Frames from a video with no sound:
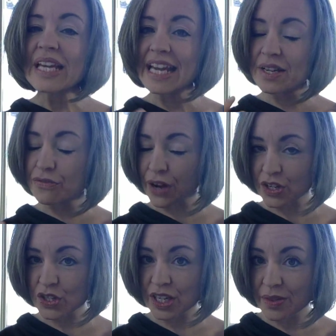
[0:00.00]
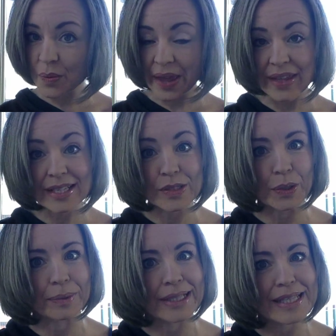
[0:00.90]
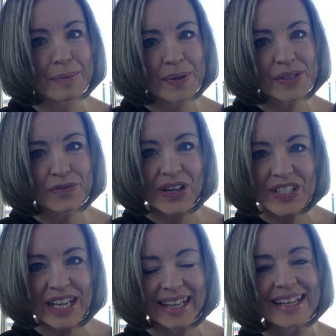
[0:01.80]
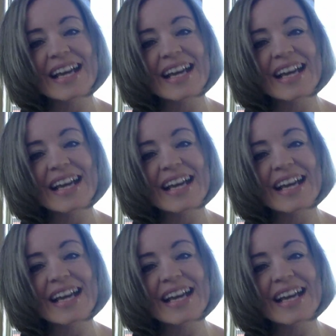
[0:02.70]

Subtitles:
in functioning the way that it's normally supposed to function.